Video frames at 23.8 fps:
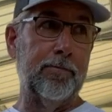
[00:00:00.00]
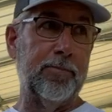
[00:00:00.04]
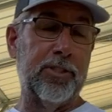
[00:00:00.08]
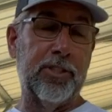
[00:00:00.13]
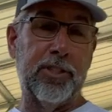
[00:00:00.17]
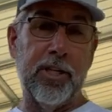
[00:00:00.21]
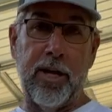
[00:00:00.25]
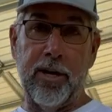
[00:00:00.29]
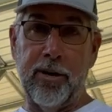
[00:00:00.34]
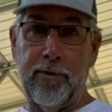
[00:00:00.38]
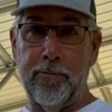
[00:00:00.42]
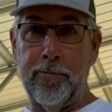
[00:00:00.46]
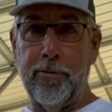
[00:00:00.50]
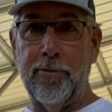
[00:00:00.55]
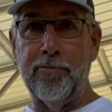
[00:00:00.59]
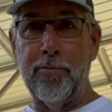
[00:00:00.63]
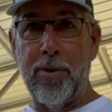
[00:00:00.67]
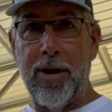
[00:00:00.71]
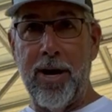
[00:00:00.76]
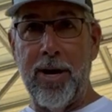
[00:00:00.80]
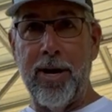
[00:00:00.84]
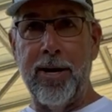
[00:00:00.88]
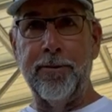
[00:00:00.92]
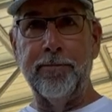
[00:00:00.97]
setup of
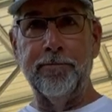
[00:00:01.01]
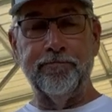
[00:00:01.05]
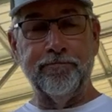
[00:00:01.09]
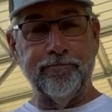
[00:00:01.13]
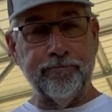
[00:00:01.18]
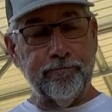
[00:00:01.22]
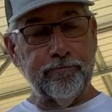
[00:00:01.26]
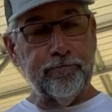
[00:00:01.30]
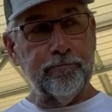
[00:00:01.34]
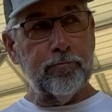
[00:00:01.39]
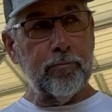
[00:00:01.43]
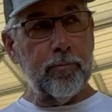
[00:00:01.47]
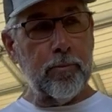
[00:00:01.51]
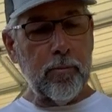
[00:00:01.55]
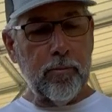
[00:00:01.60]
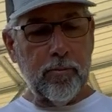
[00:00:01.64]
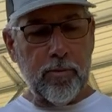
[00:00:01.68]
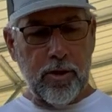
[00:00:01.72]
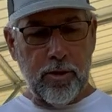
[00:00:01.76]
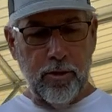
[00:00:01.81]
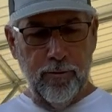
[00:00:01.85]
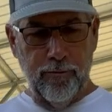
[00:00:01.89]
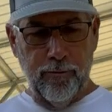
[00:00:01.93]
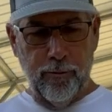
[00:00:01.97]
mine
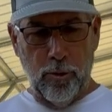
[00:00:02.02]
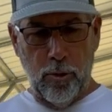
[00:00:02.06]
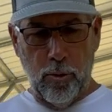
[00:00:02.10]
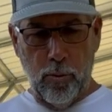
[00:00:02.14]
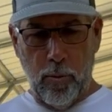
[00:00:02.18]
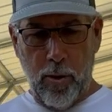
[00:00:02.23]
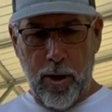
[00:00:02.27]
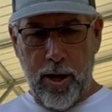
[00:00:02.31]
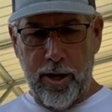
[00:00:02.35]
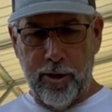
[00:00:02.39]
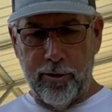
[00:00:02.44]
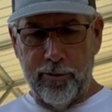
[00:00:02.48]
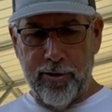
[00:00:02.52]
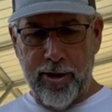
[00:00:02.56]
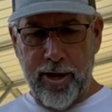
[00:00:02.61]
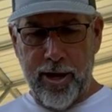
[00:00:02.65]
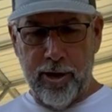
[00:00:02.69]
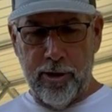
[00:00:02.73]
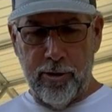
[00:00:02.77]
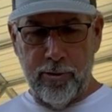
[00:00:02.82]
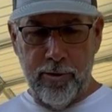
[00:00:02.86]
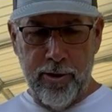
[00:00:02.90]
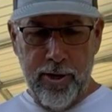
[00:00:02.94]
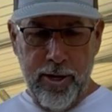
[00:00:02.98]
for a while
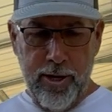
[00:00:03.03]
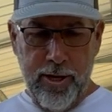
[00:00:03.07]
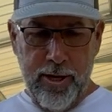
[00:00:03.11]
now.